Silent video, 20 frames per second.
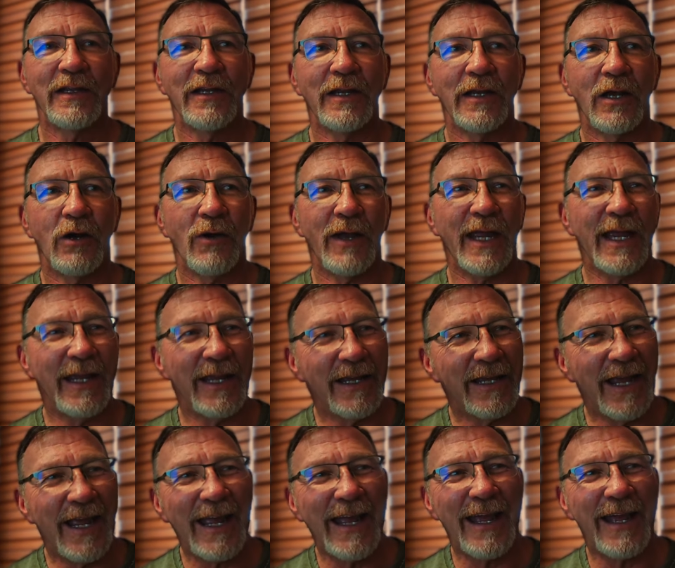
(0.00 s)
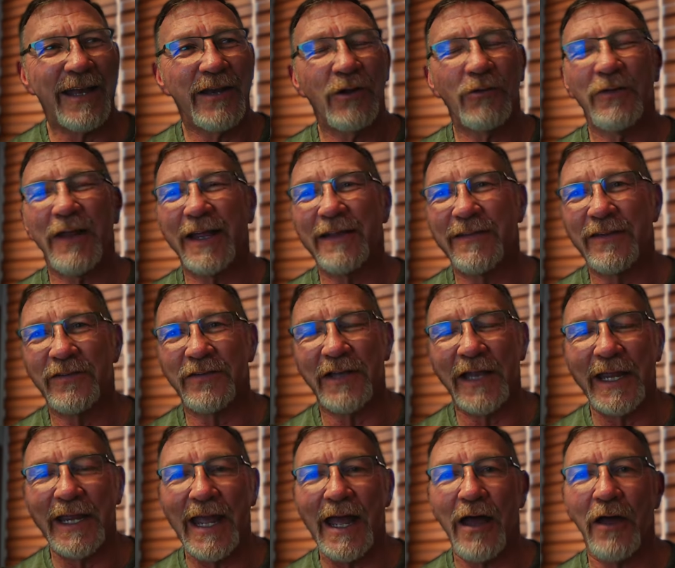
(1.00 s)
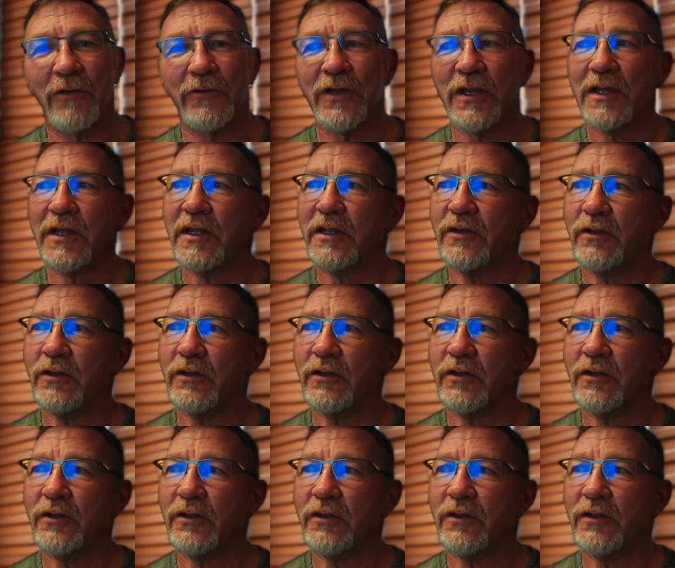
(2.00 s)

you know hey i don't like this layout